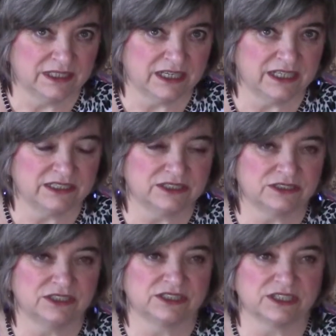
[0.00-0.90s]

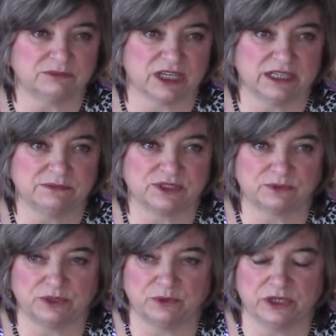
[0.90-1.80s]
And sometimes
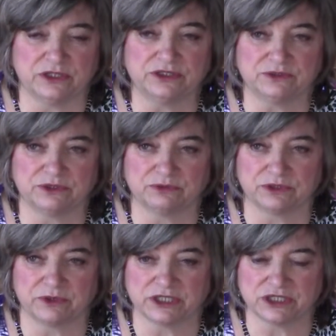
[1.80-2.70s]
when we are doing
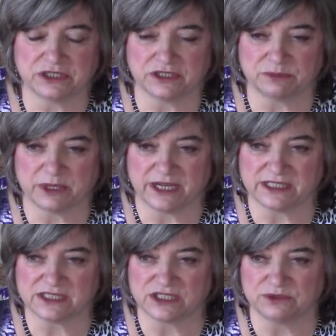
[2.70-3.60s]
regression in the
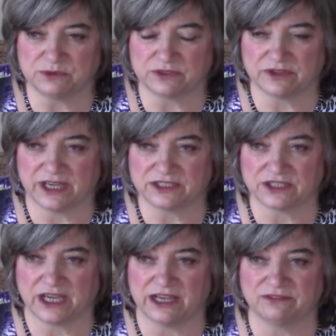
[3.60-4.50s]
past, you would have had
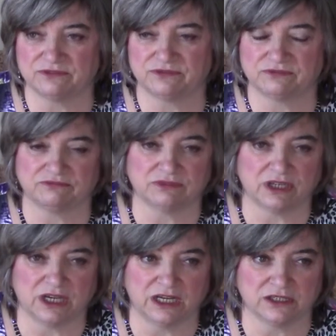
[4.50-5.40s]
to
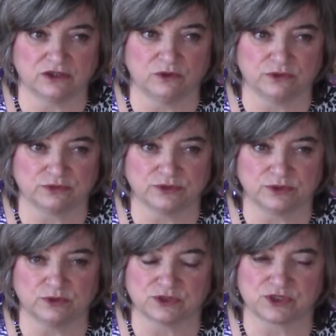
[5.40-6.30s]
go through the
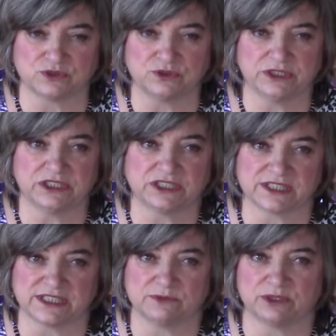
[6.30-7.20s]
whole story to
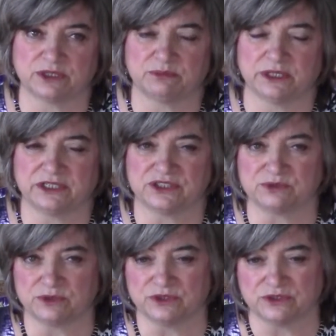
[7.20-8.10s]
see what the
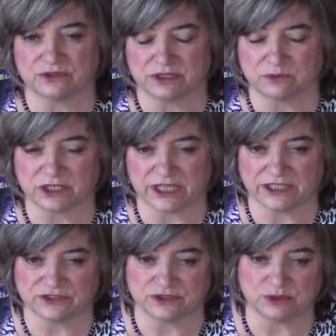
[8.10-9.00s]
players were and what you
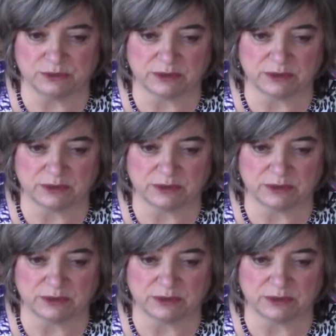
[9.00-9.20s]
had to do